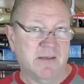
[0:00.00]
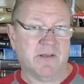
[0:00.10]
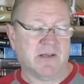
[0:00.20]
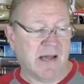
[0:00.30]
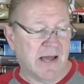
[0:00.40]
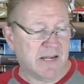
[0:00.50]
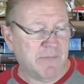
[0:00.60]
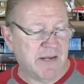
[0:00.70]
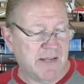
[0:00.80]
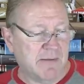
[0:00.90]
The
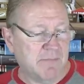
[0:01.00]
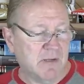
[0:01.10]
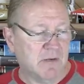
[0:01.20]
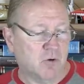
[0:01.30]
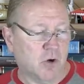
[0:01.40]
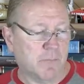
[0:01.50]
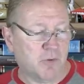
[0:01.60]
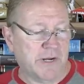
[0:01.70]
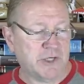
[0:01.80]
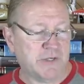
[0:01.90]
condominium
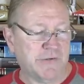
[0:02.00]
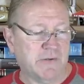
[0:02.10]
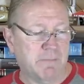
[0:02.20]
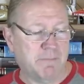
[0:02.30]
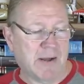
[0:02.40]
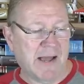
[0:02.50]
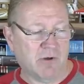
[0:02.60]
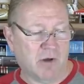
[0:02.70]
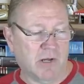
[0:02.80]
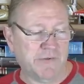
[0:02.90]
corporation's
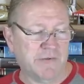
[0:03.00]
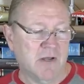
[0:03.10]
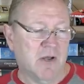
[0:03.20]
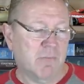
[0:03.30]
bylaws